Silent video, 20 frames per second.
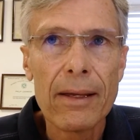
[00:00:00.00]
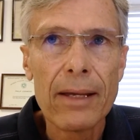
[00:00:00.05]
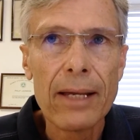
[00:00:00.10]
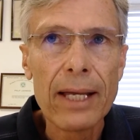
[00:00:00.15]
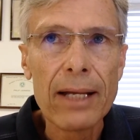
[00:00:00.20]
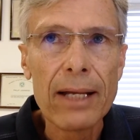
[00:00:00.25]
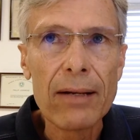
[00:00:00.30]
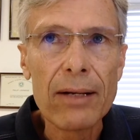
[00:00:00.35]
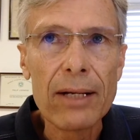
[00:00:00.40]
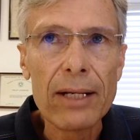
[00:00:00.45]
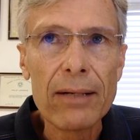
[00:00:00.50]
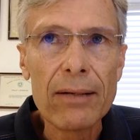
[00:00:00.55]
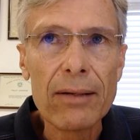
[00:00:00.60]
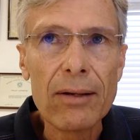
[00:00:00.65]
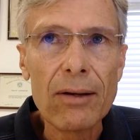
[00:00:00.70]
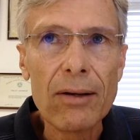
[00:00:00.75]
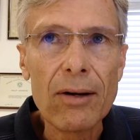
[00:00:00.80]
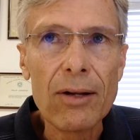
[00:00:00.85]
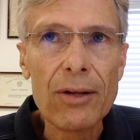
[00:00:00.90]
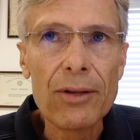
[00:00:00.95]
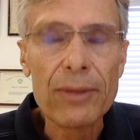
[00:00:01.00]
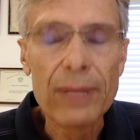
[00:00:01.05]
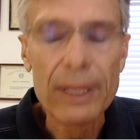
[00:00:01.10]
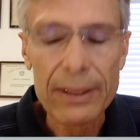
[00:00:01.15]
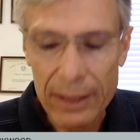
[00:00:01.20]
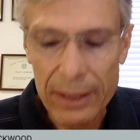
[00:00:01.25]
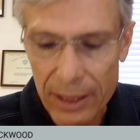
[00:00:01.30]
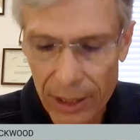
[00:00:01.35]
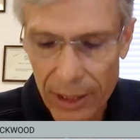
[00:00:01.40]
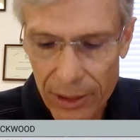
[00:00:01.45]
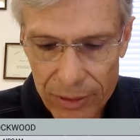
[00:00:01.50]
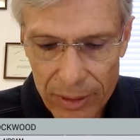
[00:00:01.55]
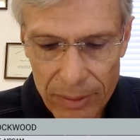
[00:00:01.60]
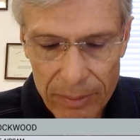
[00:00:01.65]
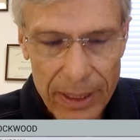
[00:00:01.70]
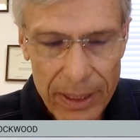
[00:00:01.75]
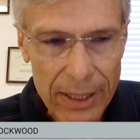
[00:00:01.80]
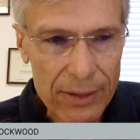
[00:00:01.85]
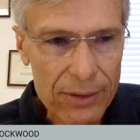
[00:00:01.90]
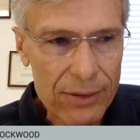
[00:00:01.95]
and all throughout the country
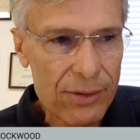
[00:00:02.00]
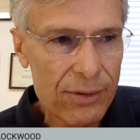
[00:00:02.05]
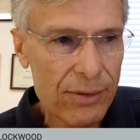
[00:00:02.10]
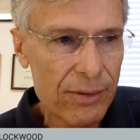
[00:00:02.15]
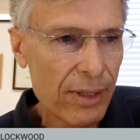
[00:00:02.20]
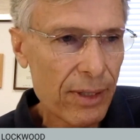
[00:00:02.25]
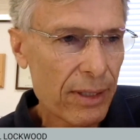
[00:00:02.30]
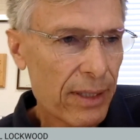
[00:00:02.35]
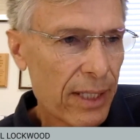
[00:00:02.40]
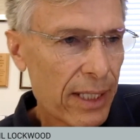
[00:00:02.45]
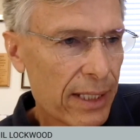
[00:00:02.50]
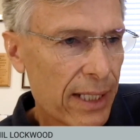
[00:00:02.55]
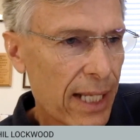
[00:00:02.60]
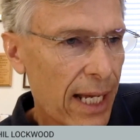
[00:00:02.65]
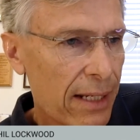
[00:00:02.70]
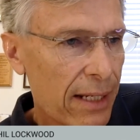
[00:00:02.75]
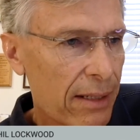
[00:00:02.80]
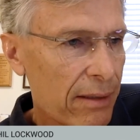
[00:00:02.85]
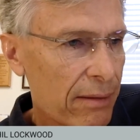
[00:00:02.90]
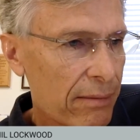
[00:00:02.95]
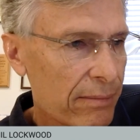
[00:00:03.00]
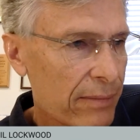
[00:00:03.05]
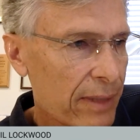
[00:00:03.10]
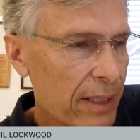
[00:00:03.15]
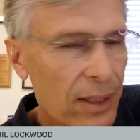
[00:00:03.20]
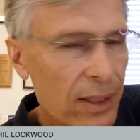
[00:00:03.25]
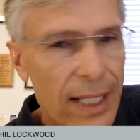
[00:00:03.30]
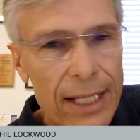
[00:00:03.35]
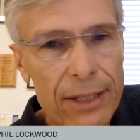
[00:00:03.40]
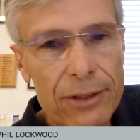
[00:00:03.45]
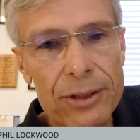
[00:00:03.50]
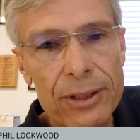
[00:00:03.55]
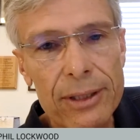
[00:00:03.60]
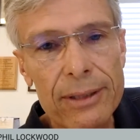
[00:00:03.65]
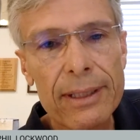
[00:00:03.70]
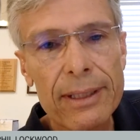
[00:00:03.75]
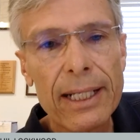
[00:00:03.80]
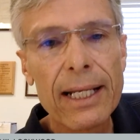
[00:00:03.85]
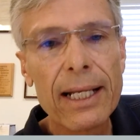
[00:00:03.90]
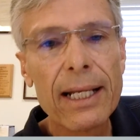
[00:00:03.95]
because they'd had an
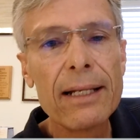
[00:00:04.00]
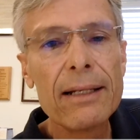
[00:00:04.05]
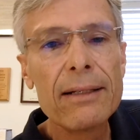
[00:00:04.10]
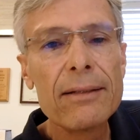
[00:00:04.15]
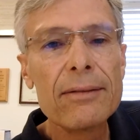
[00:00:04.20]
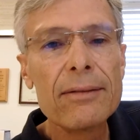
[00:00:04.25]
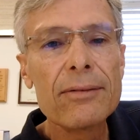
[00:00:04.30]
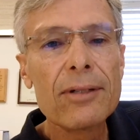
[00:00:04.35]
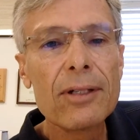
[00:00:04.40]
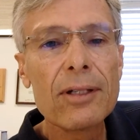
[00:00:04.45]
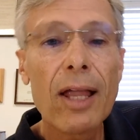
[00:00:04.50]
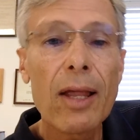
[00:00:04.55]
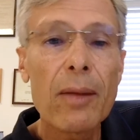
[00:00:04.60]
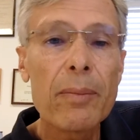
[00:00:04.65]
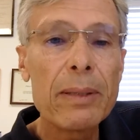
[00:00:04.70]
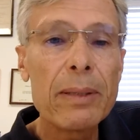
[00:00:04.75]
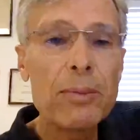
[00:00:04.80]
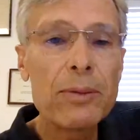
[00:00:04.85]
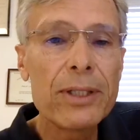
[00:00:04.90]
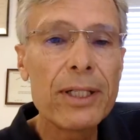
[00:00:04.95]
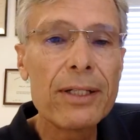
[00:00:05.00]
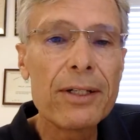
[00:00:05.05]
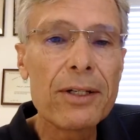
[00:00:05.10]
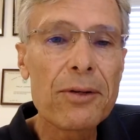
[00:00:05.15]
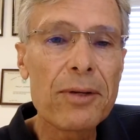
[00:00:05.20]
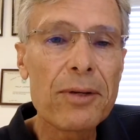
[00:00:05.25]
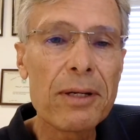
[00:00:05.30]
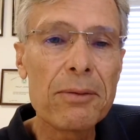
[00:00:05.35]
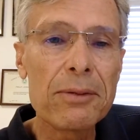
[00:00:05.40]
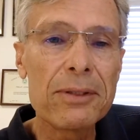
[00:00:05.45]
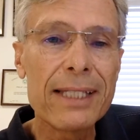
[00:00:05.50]
election, and a lot of people didn't agree with